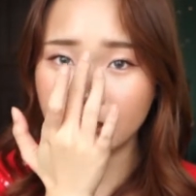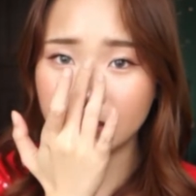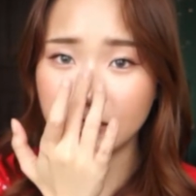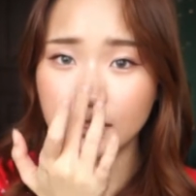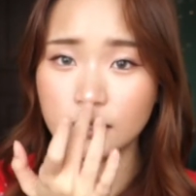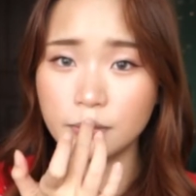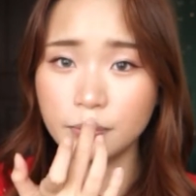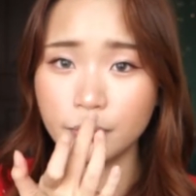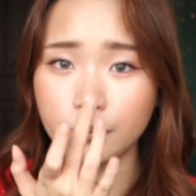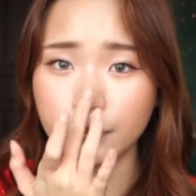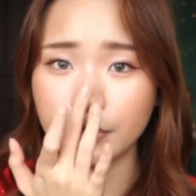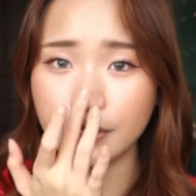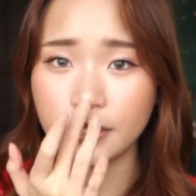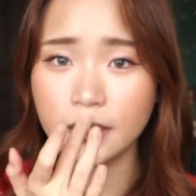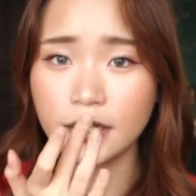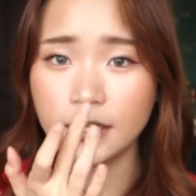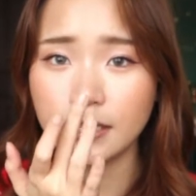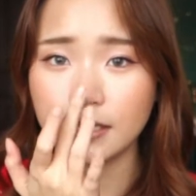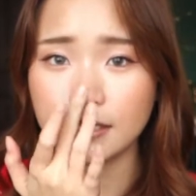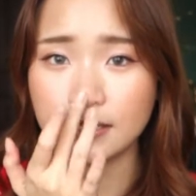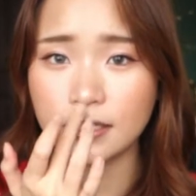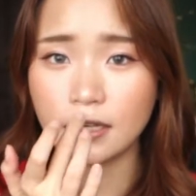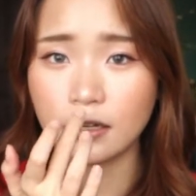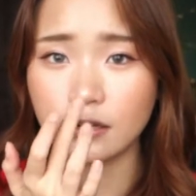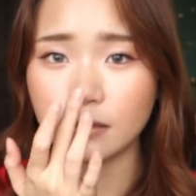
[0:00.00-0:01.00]
Just putting
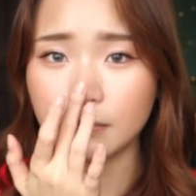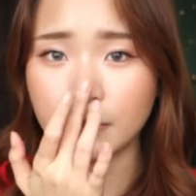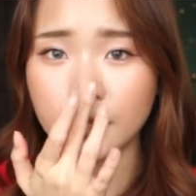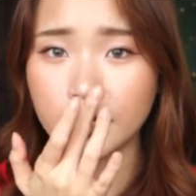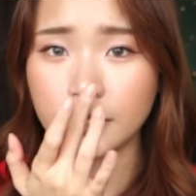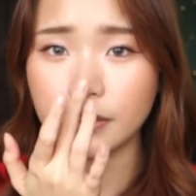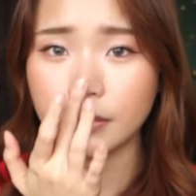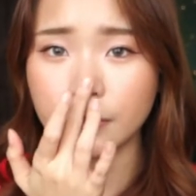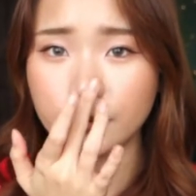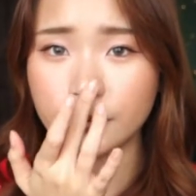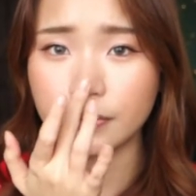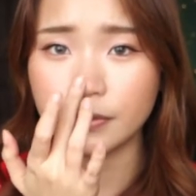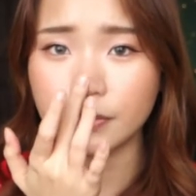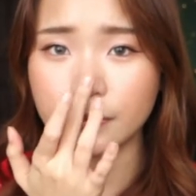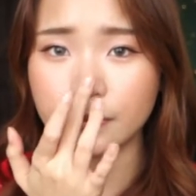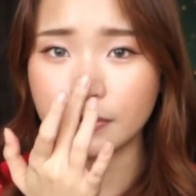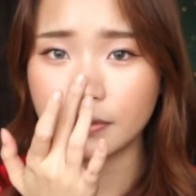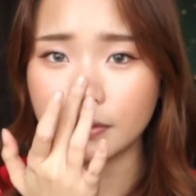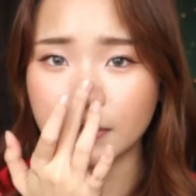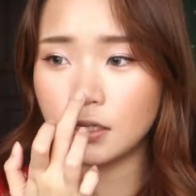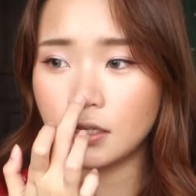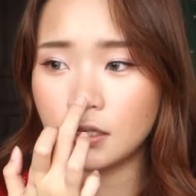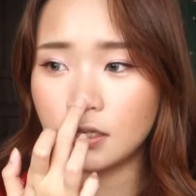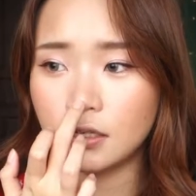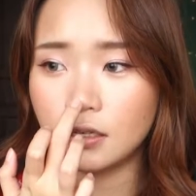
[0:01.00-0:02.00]
it down my
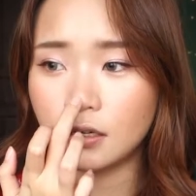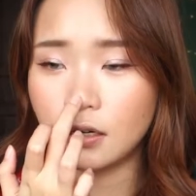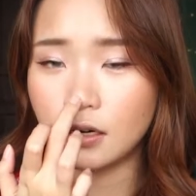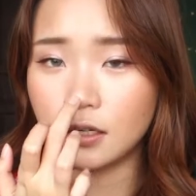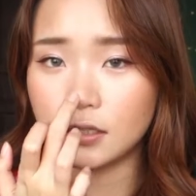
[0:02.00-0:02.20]
nose,